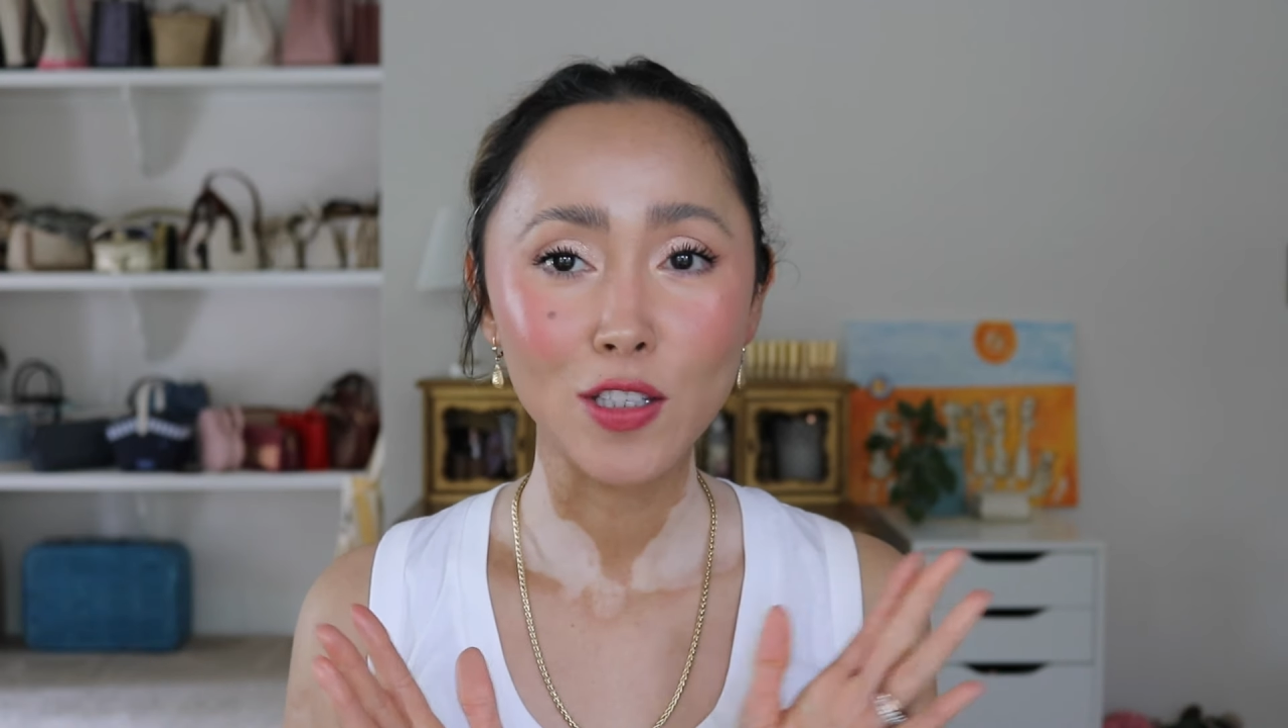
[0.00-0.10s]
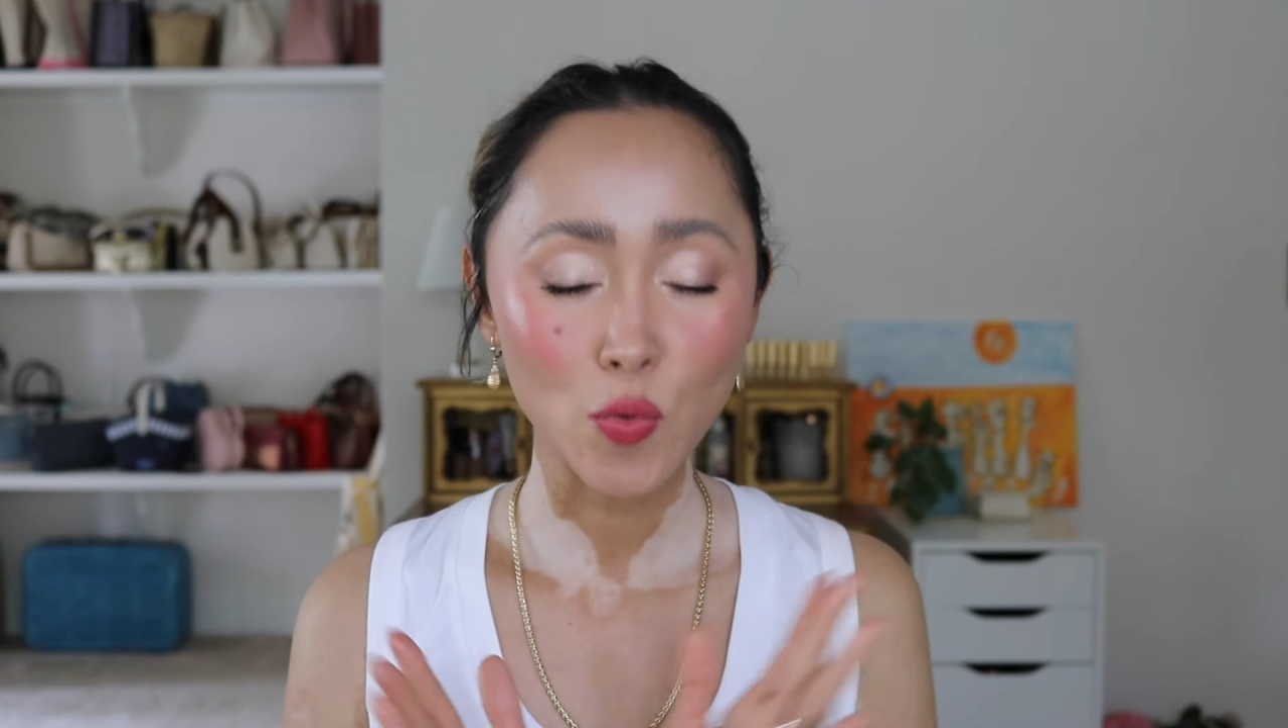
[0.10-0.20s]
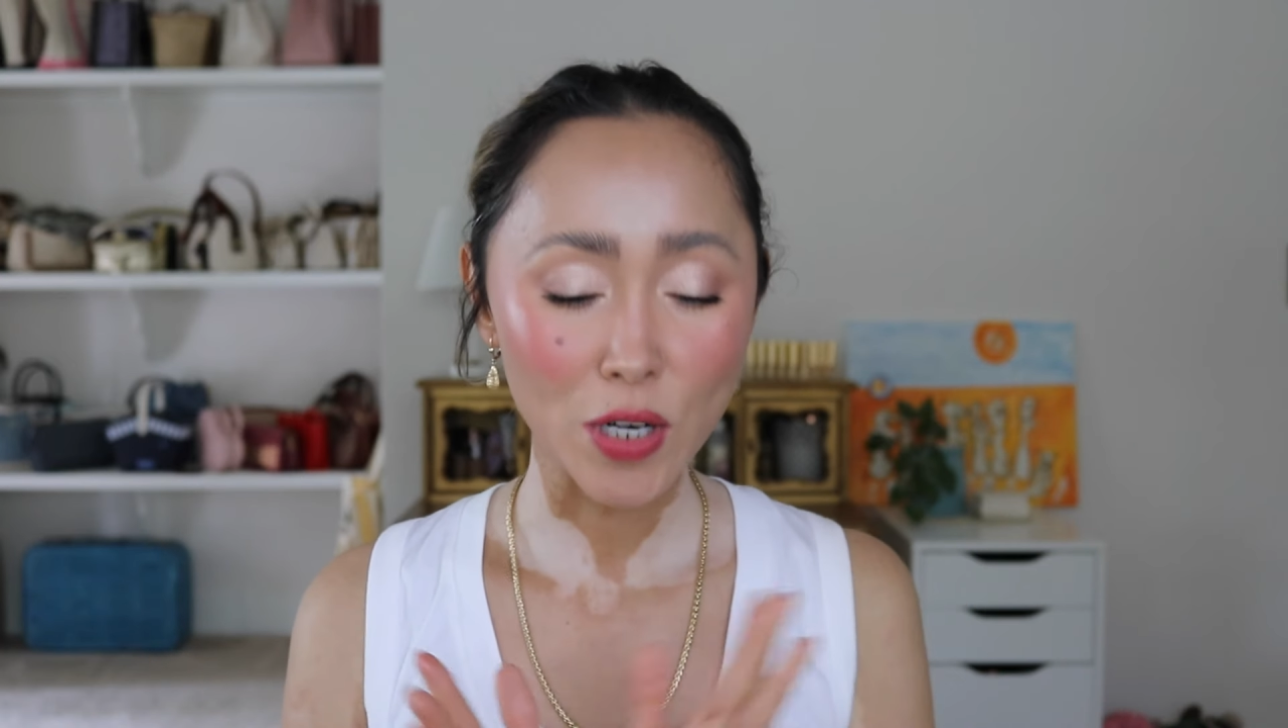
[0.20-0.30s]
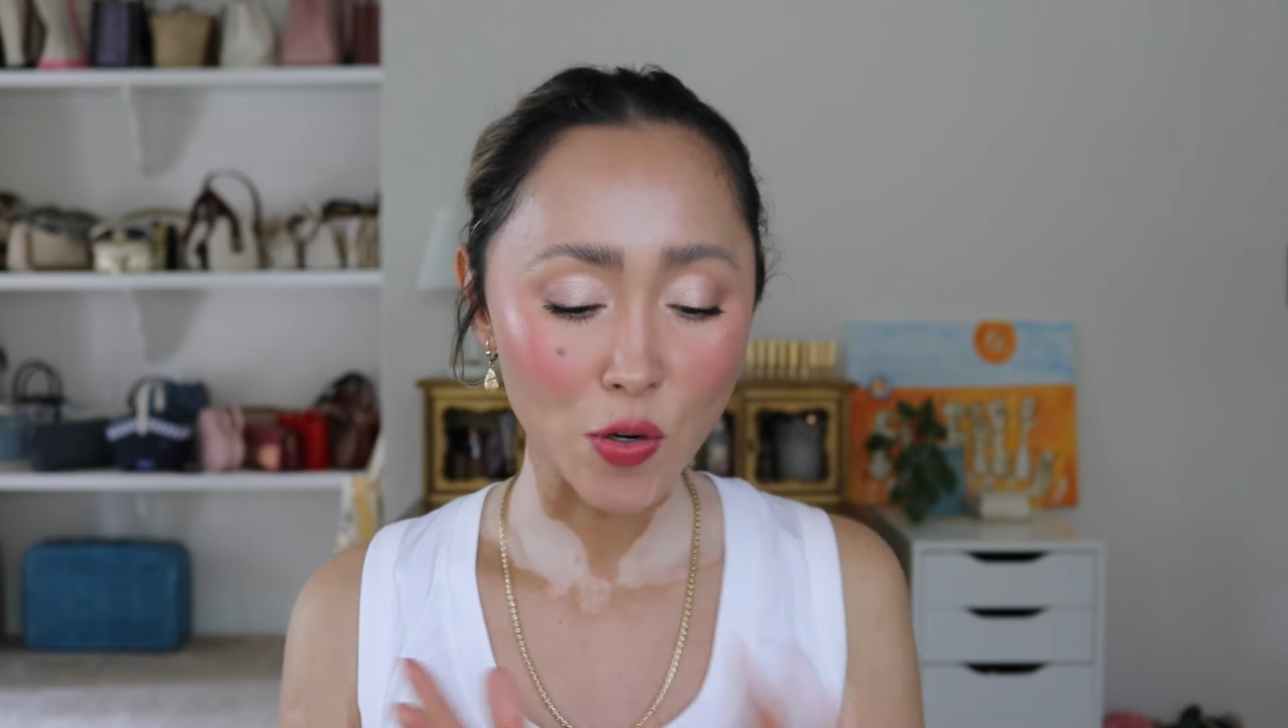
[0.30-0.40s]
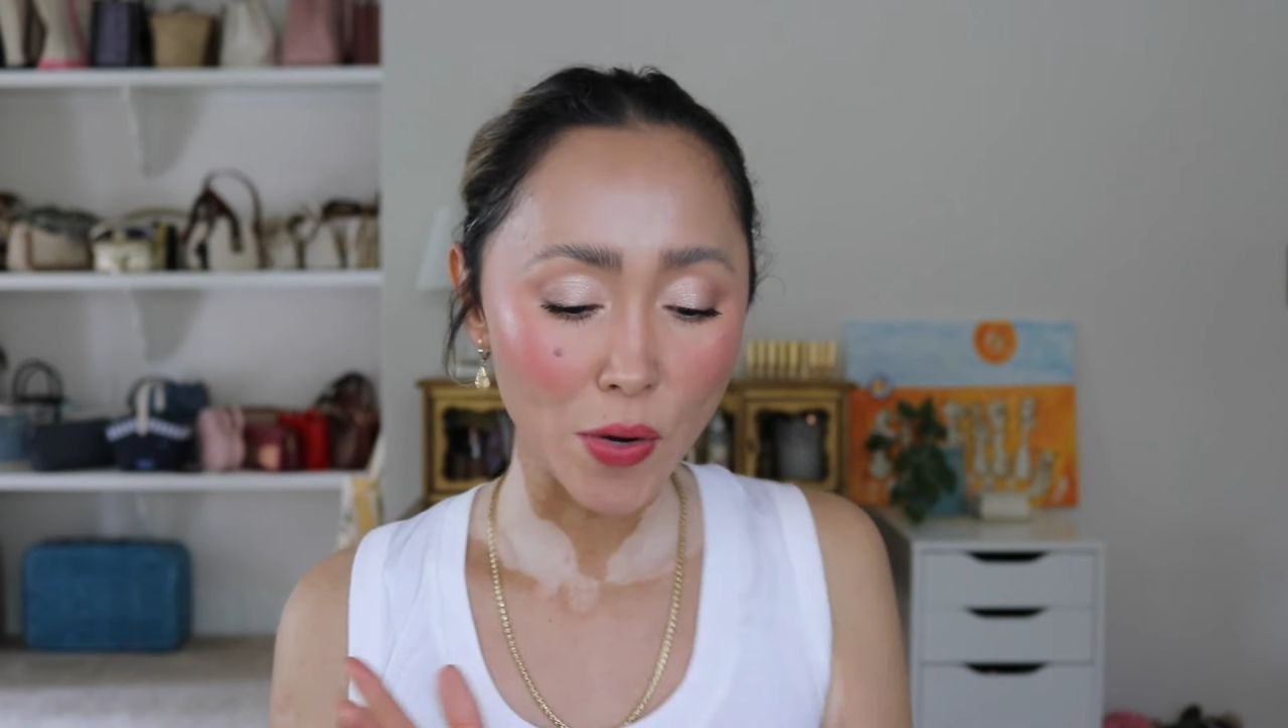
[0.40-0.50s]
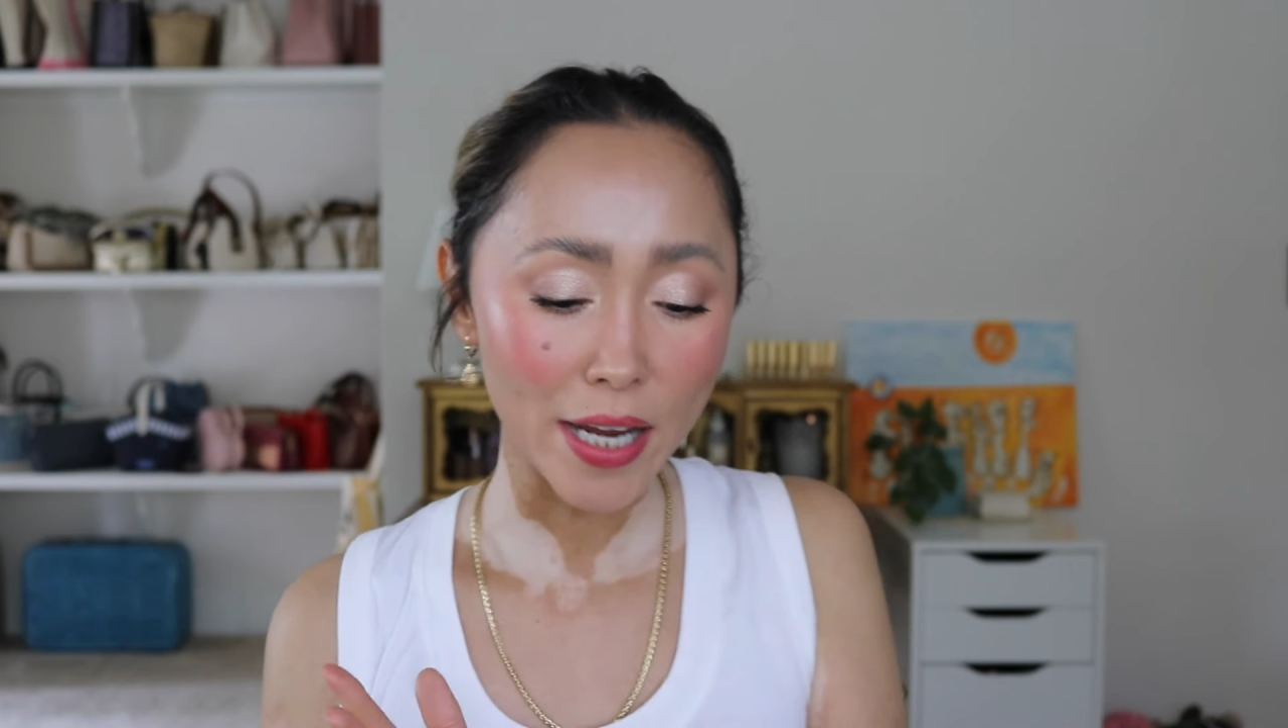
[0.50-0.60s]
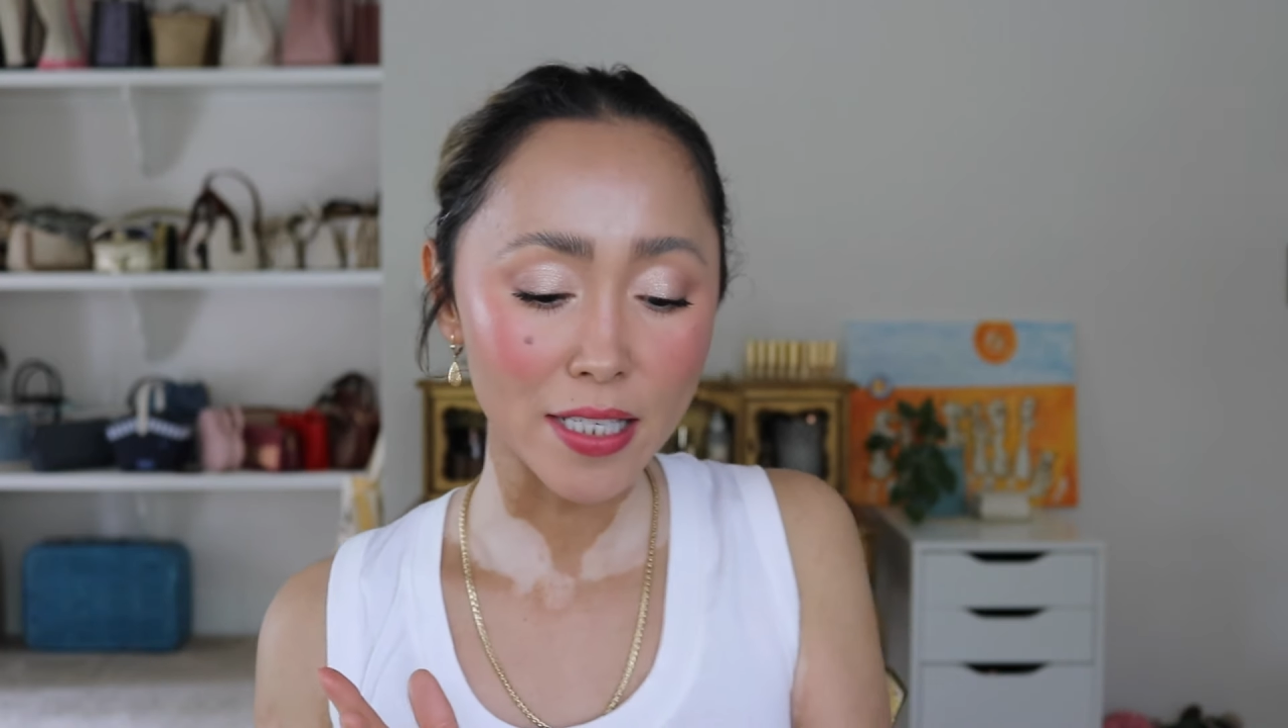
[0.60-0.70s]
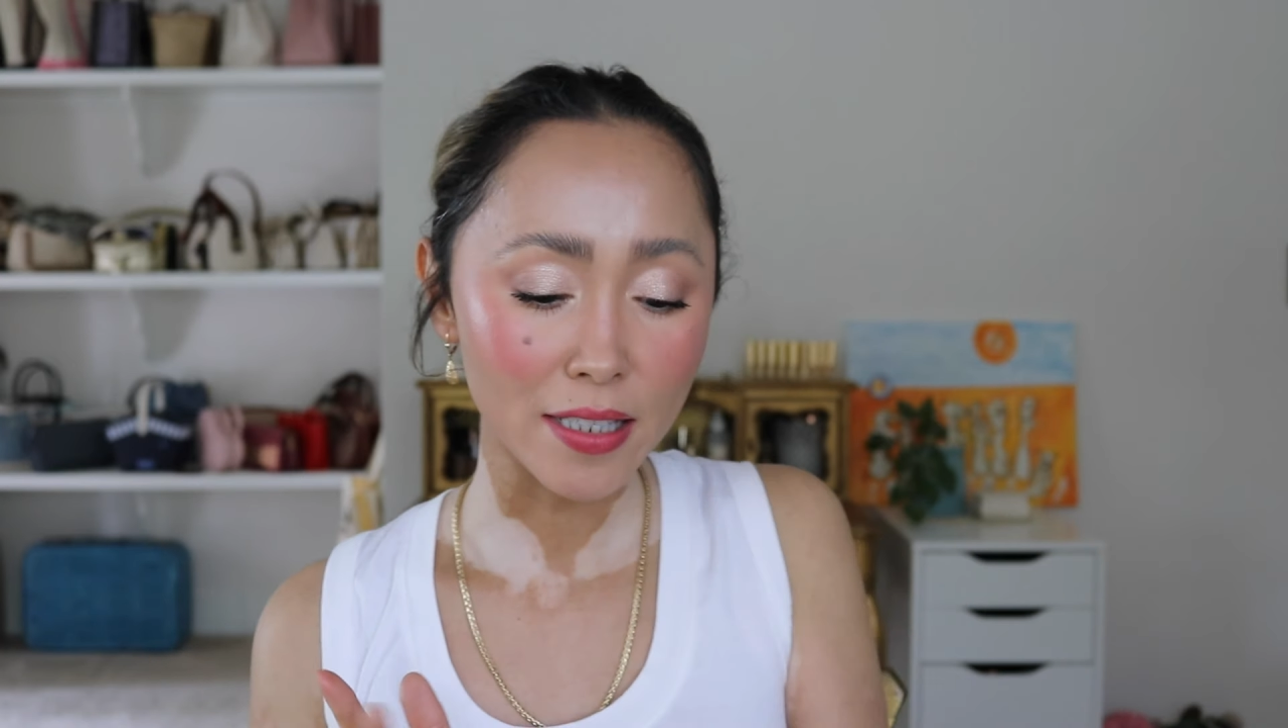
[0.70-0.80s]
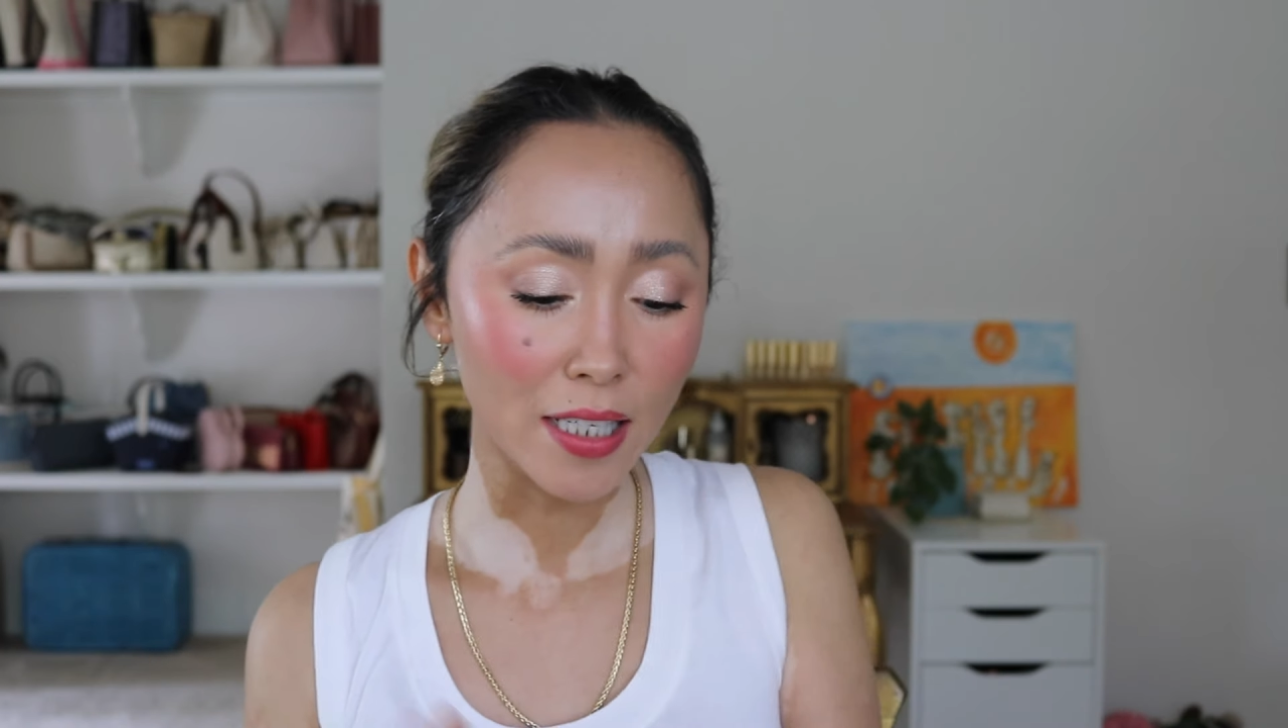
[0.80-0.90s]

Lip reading: to recreate